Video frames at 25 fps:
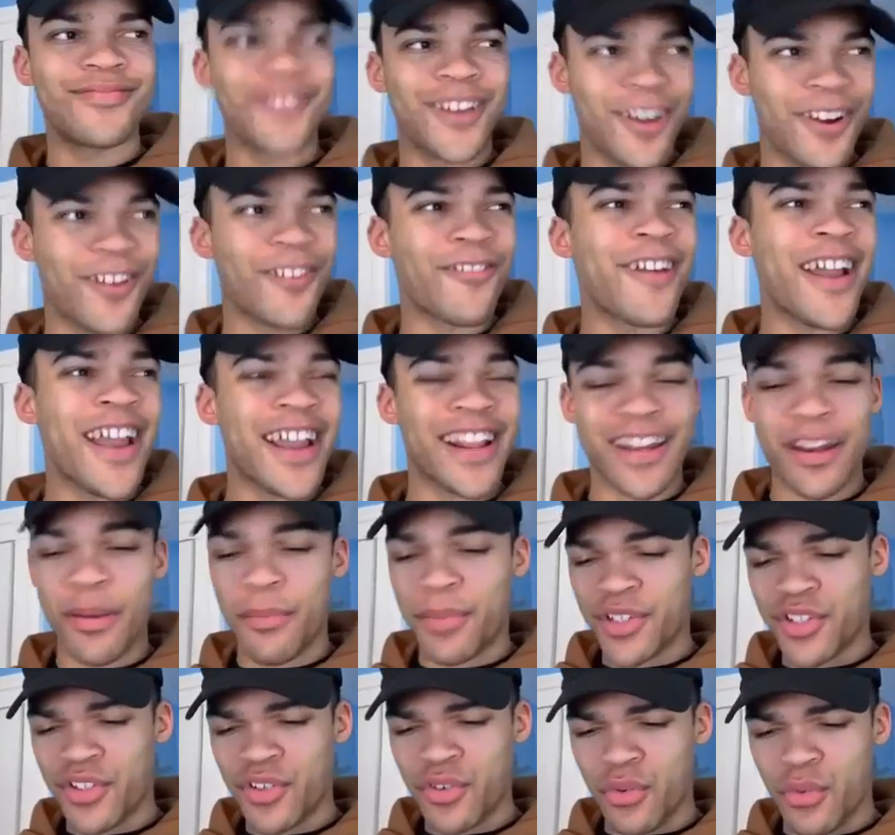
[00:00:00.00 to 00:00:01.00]
Correct.
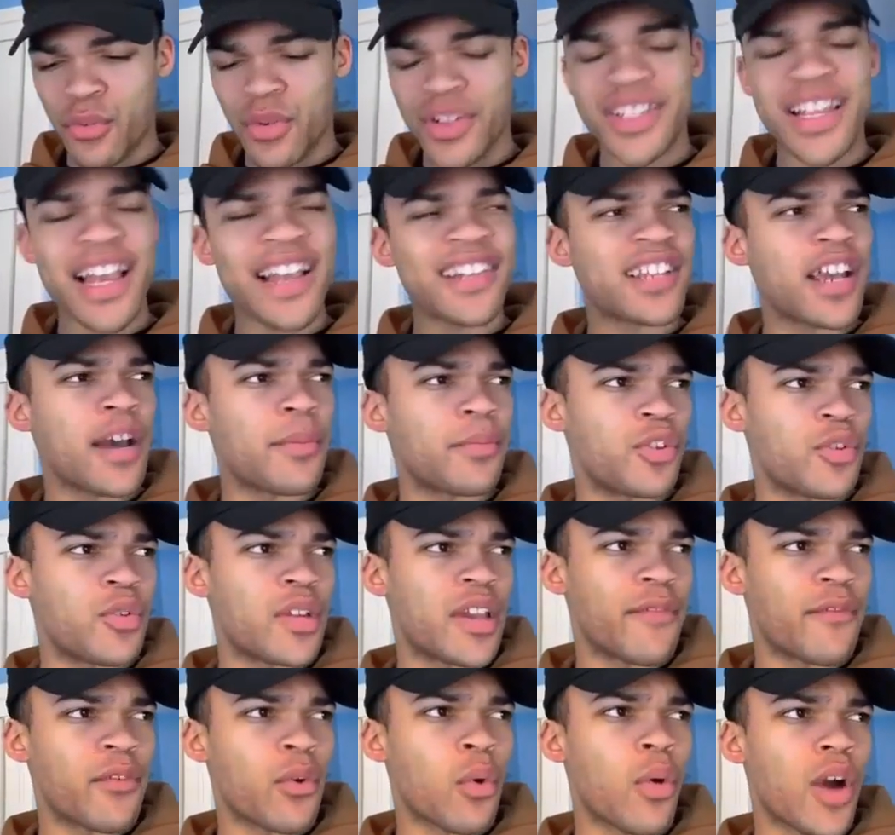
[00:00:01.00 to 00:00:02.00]
Number 2, what size cup do
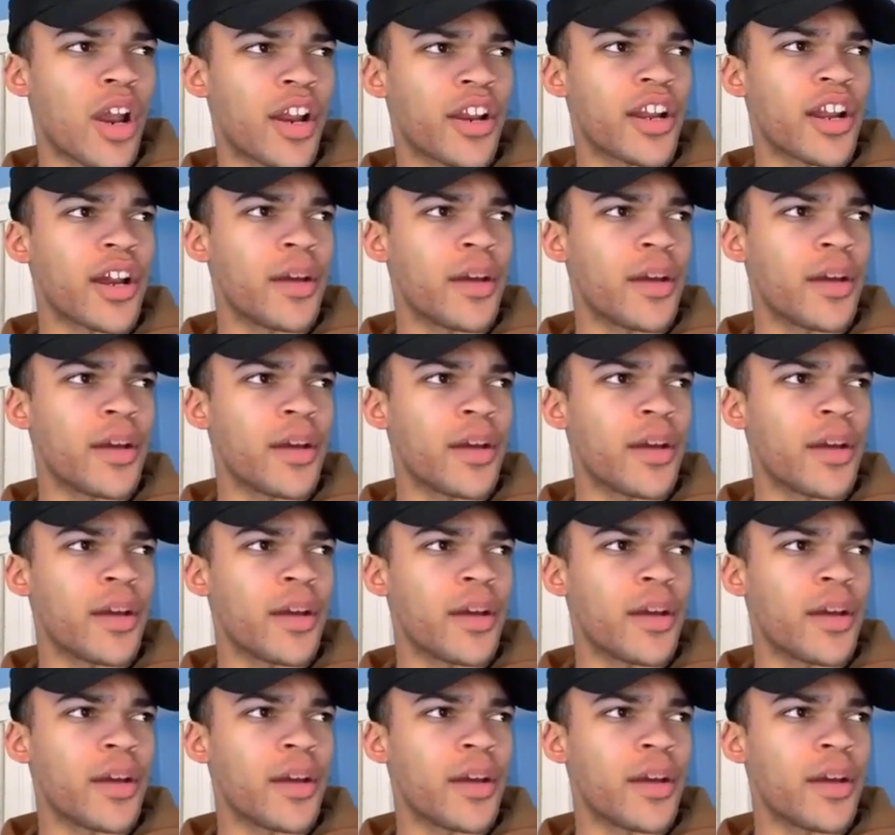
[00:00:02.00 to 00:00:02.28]
you get for a water